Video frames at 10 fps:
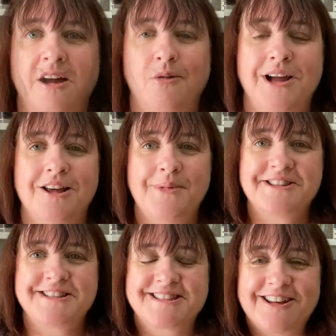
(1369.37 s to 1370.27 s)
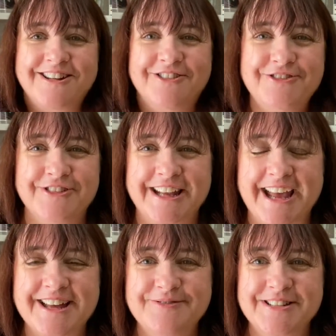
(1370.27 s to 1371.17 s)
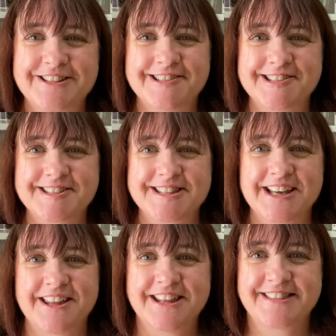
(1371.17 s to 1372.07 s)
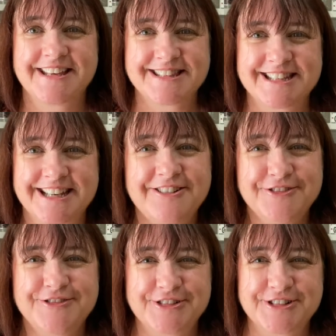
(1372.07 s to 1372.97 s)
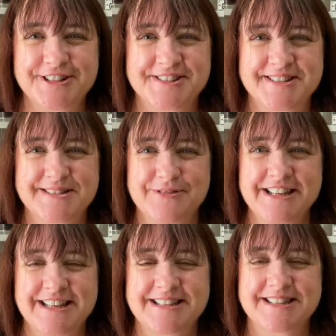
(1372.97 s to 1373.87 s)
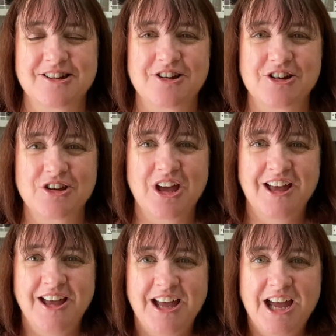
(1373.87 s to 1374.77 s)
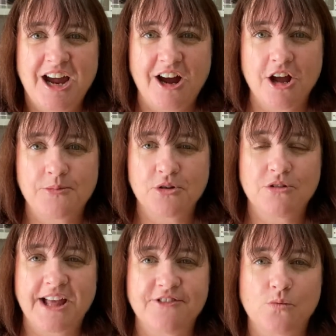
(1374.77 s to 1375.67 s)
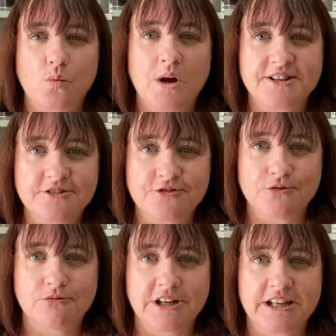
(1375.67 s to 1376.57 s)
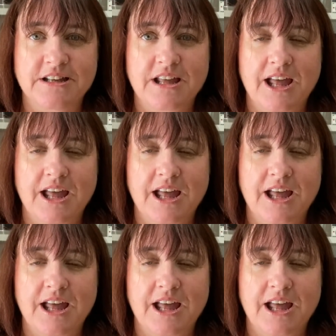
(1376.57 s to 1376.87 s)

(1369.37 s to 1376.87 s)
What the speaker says: Well, I might just sign off for now because I think that's enough for this week. So I hope you all have a wonderful week.